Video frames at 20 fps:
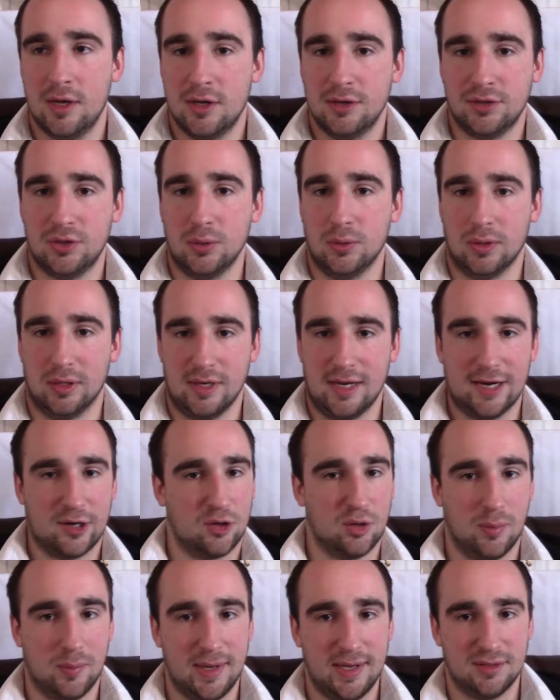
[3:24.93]
to a
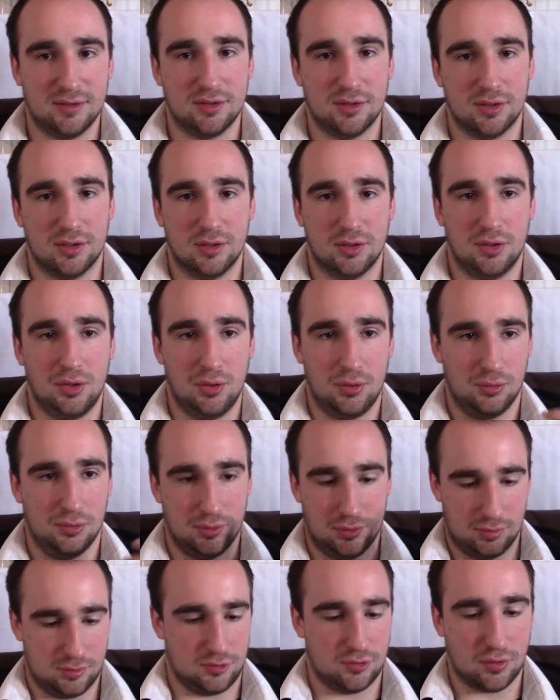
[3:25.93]
necromancer
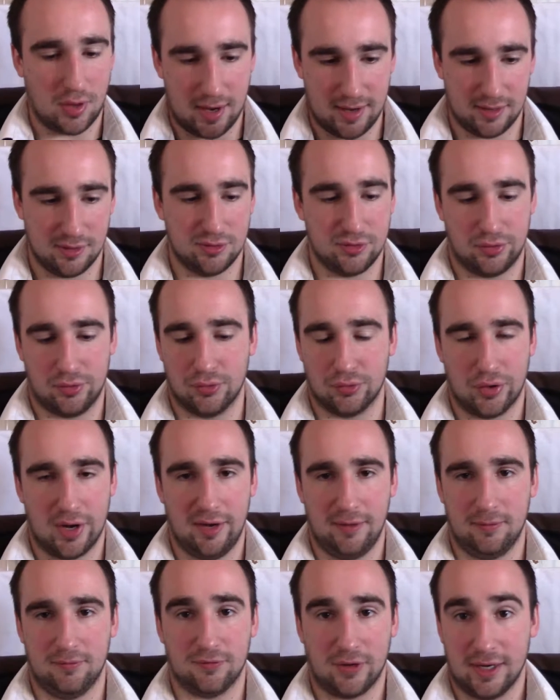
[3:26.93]
who's trying to
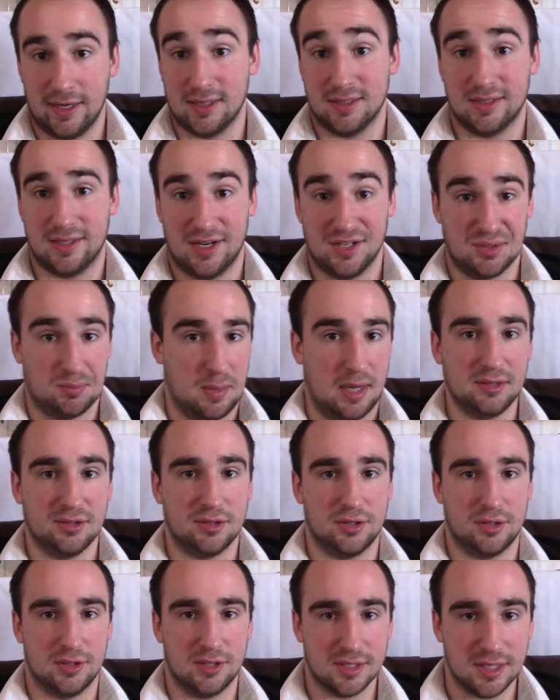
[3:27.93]
create Frankenstein's
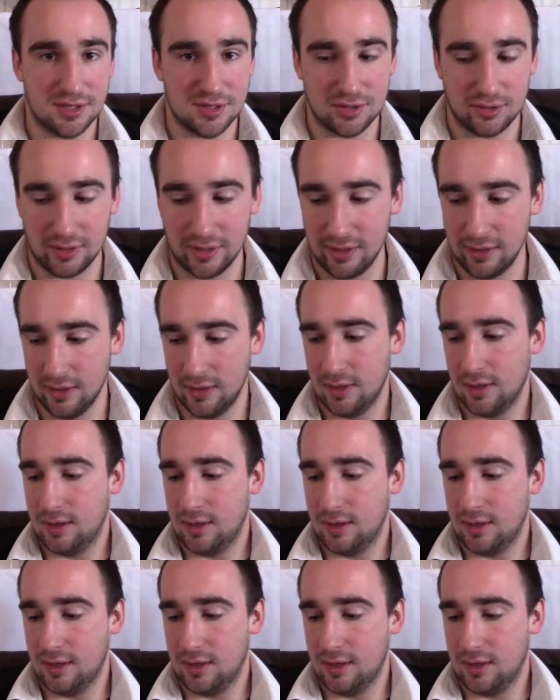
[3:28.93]
monster, essentially,